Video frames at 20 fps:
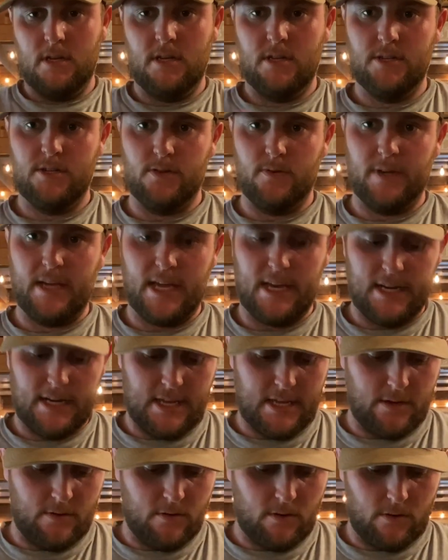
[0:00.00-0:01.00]
So we got
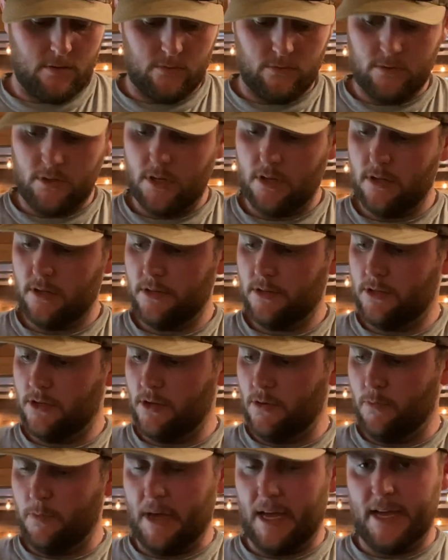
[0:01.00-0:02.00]
dead on
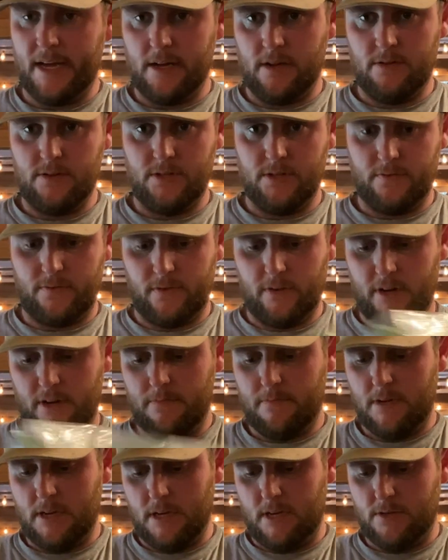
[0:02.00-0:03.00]
two pounds of
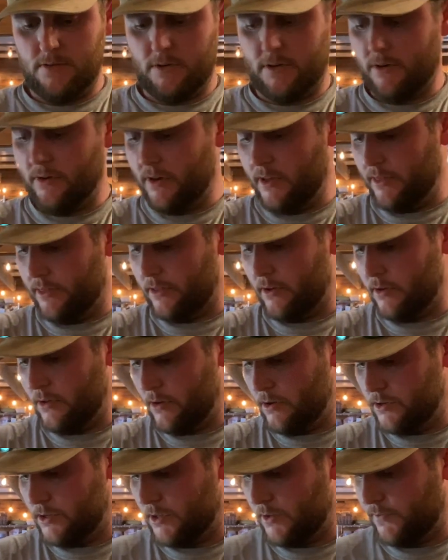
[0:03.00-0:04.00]
green beans. We're gonna go ahead and throw
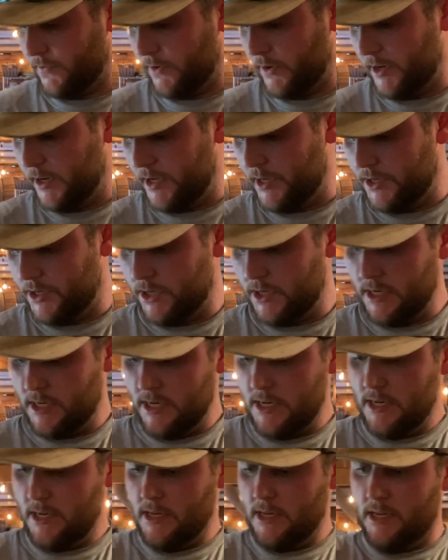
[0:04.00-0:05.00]
those in the fridge.
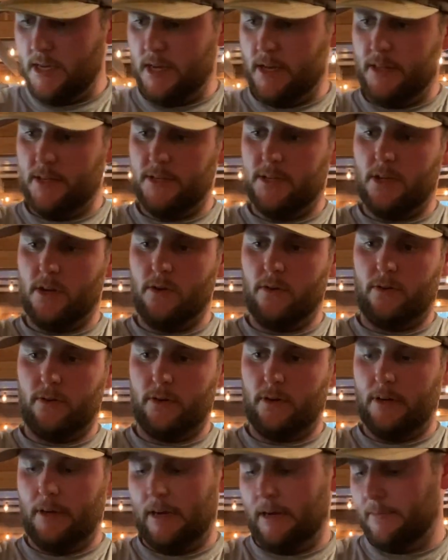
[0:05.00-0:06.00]
Now this
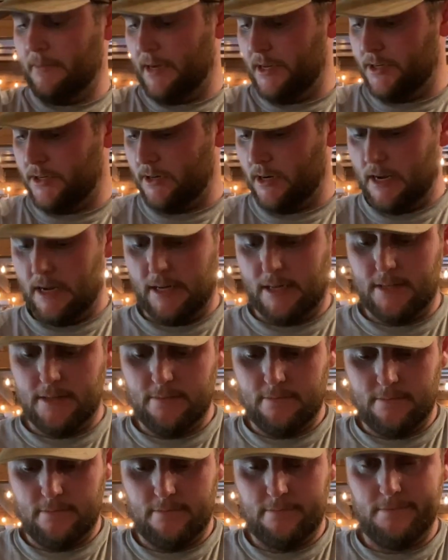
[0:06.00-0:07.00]
okra, I'll make sure I
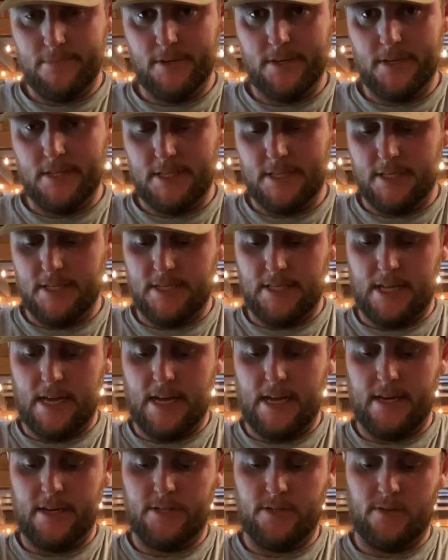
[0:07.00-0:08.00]
put it to the
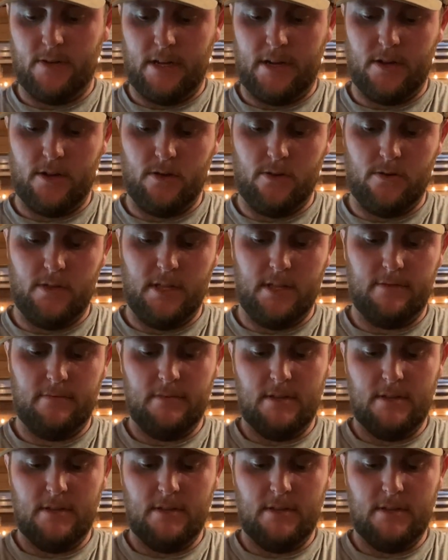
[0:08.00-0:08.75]
side so I know that it